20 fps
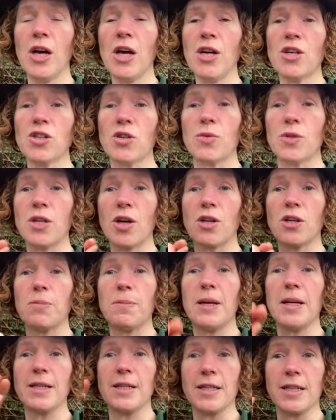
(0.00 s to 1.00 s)
So it's going to
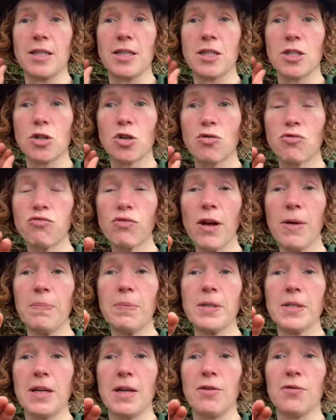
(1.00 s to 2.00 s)
be a
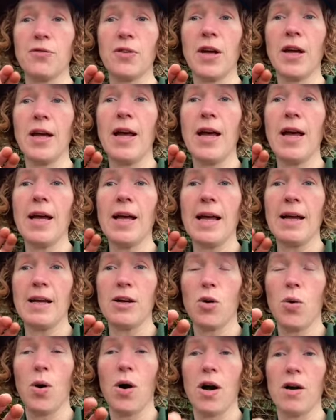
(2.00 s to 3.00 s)
descriptive
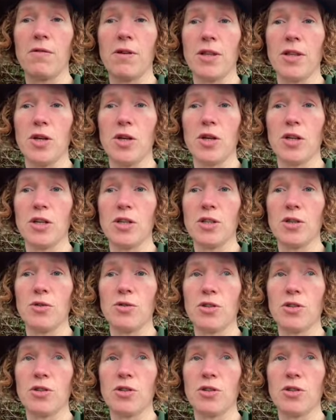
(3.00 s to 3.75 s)
inquiry that you're going to do.